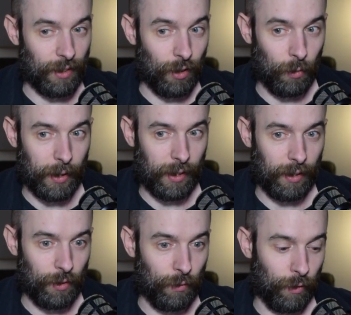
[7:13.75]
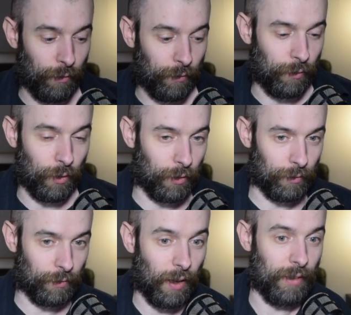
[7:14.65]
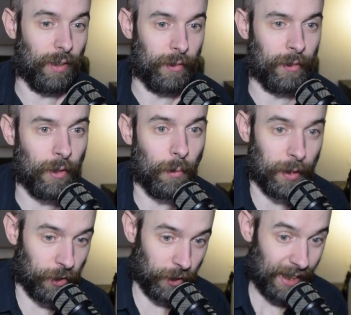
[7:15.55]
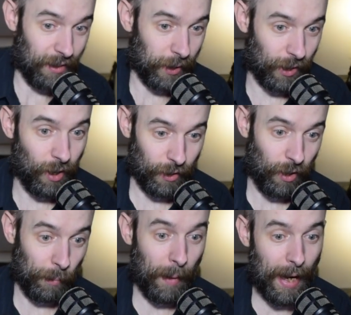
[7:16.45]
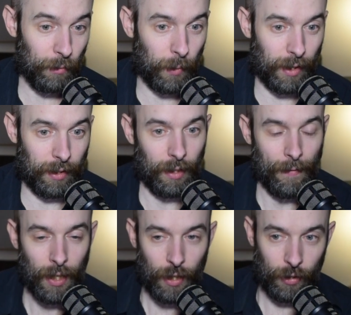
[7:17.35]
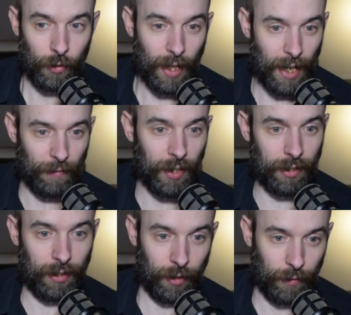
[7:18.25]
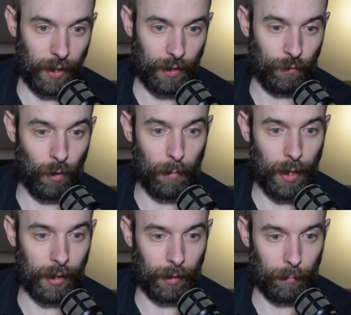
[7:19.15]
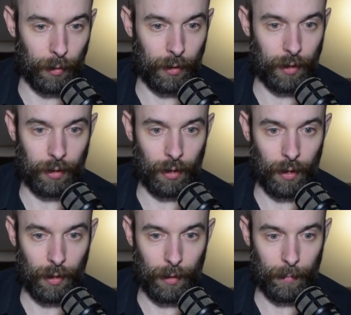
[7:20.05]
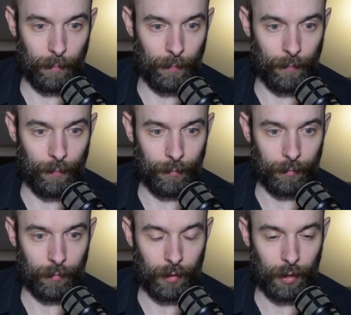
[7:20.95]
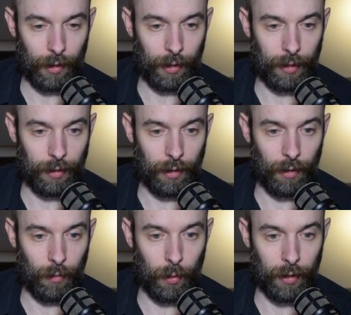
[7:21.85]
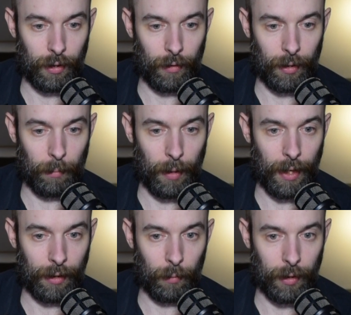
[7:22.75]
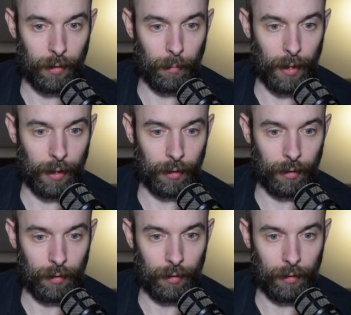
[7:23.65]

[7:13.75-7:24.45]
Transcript: all we can do for €500. But you can record a whole band with it. So you have this interface, 4 mic inputs. I guess the other ones are at the back. Where's the back?